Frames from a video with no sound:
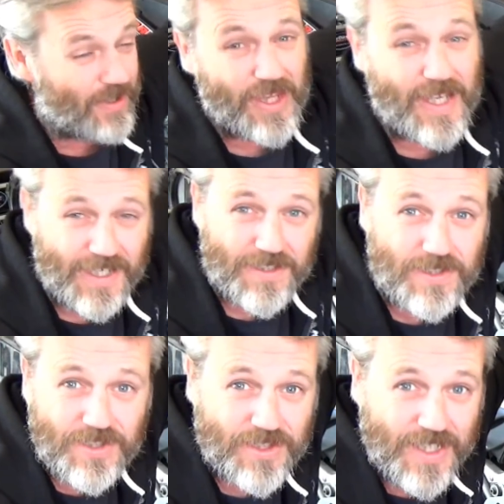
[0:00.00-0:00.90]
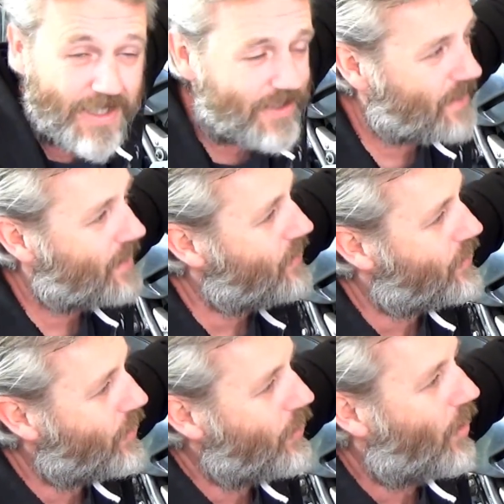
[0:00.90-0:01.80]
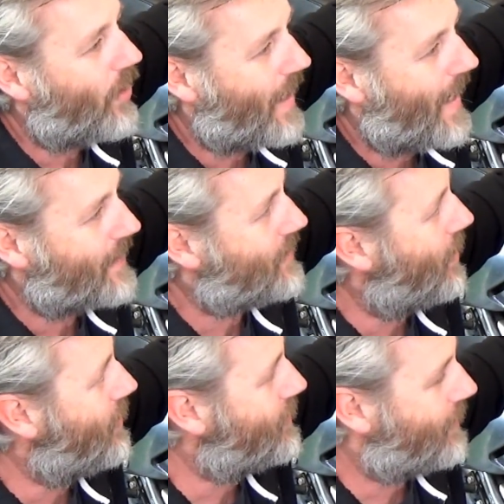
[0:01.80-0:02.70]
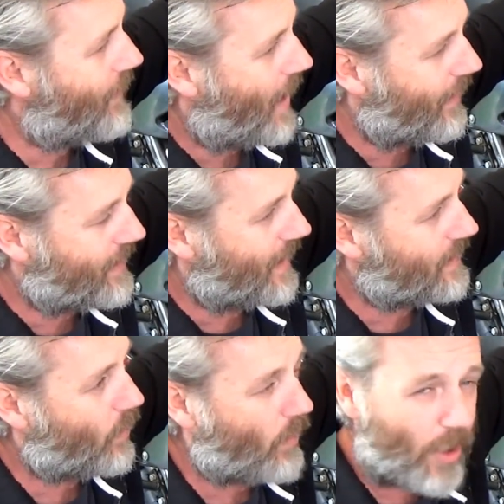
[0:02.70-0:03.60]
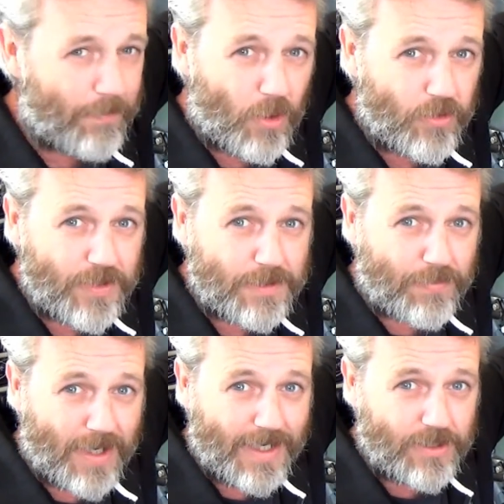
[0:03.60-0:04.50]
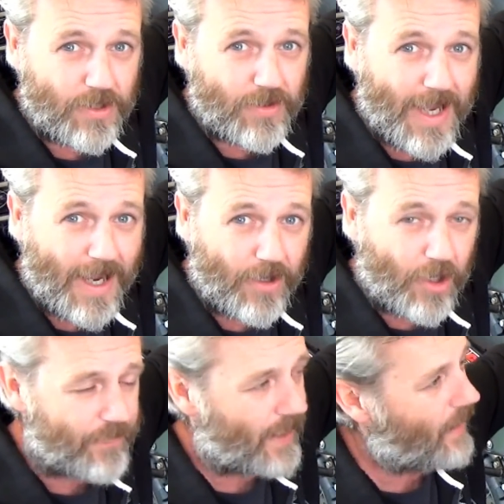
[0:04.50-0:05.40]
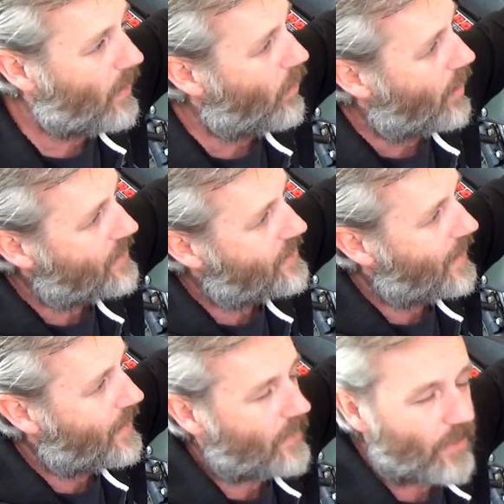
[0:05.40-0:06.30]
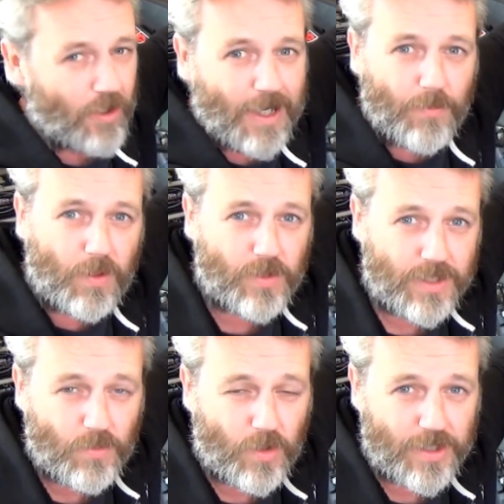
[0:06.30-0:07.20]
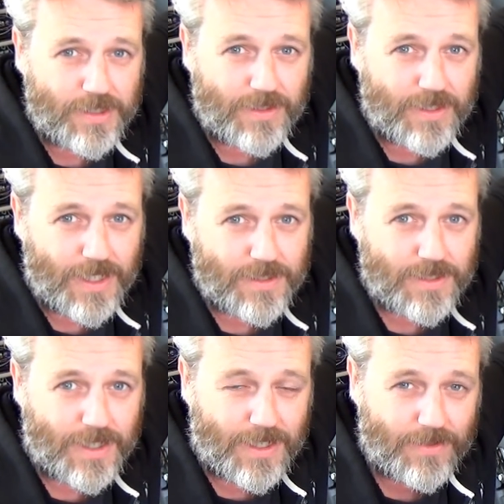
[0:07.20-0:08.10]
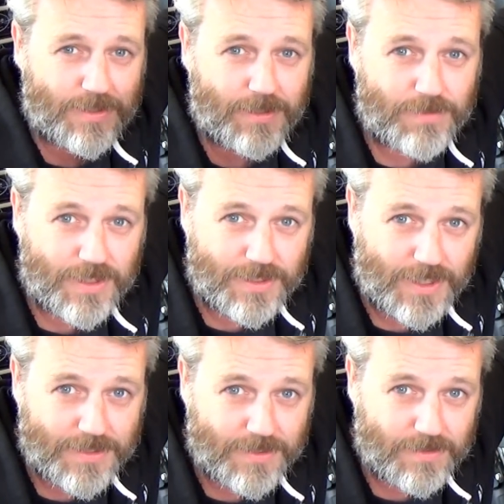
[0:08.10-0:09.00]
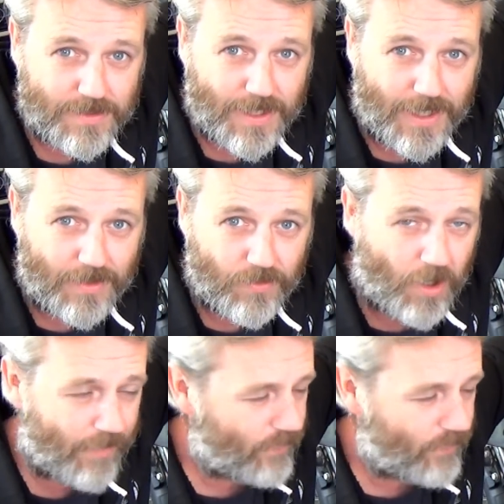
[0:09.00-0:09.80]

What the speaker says: thing is, stickers do not last on safari tanks. When I bought this brand new and had it on there, I sticked it all up when I did that the Simpson Desert ride